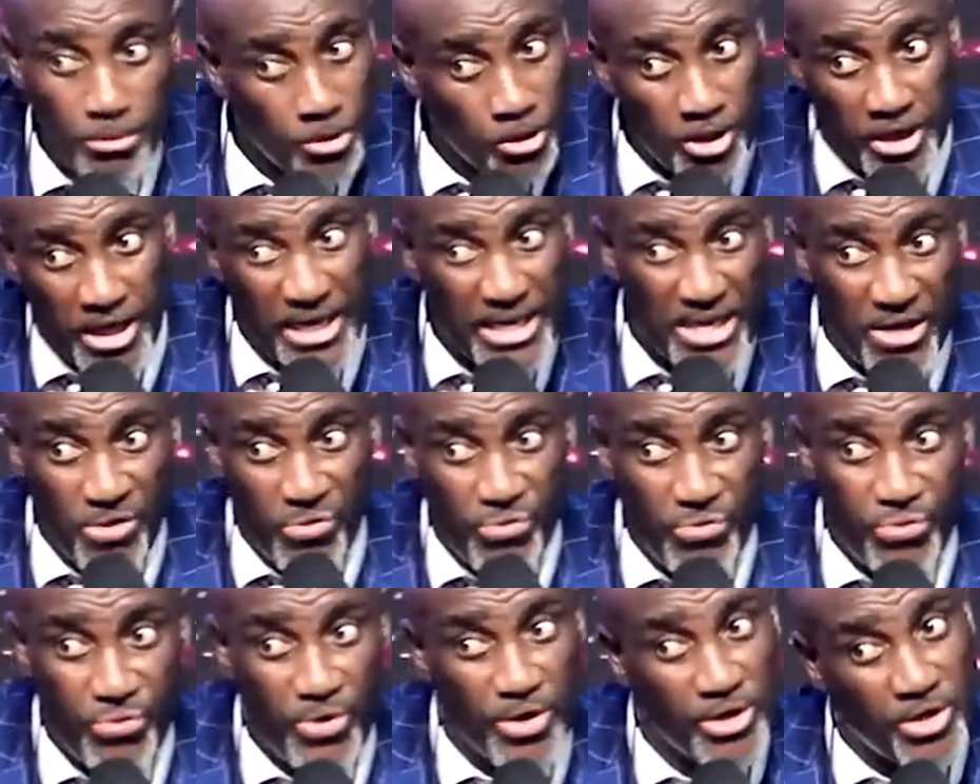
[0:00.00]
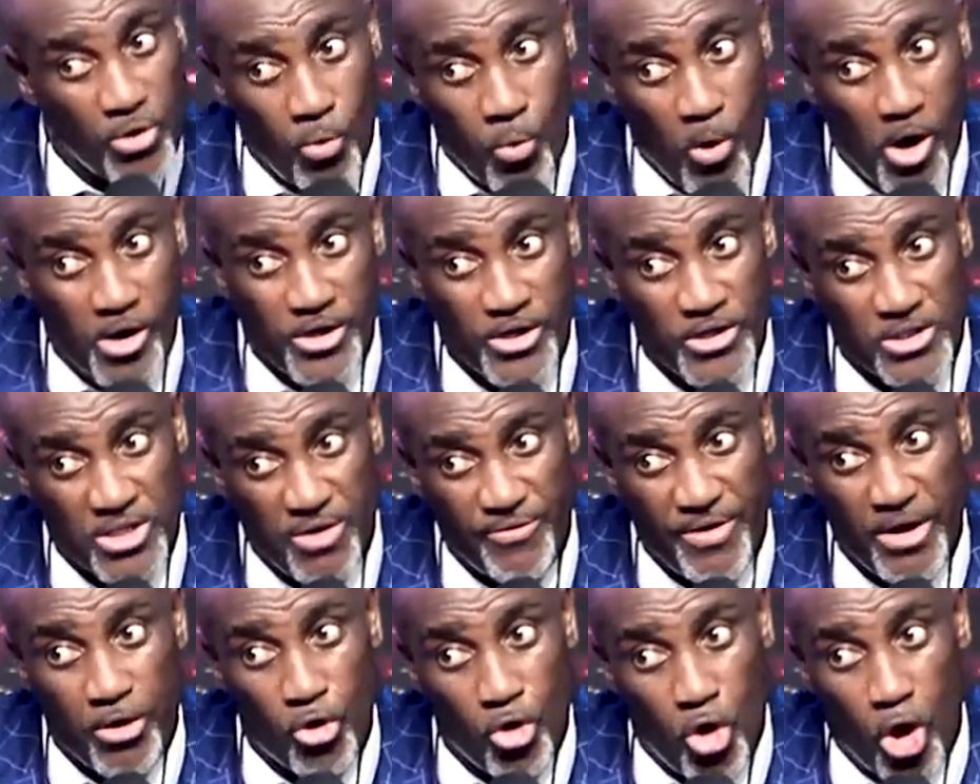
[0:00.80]
Diligent in his
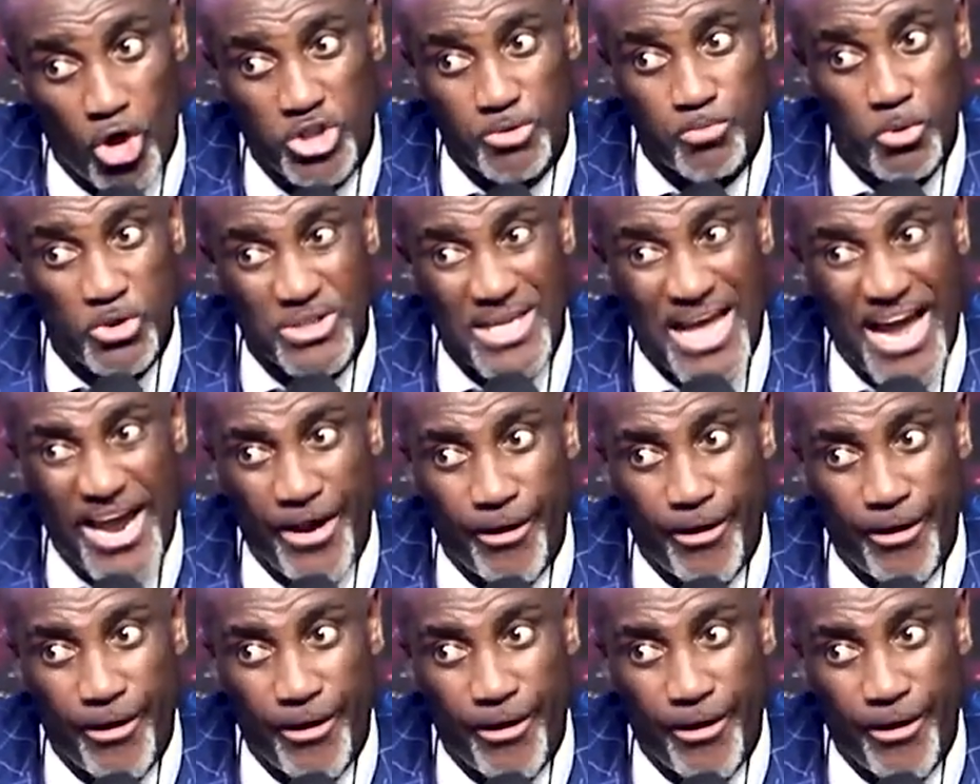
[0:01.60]
business. Any man.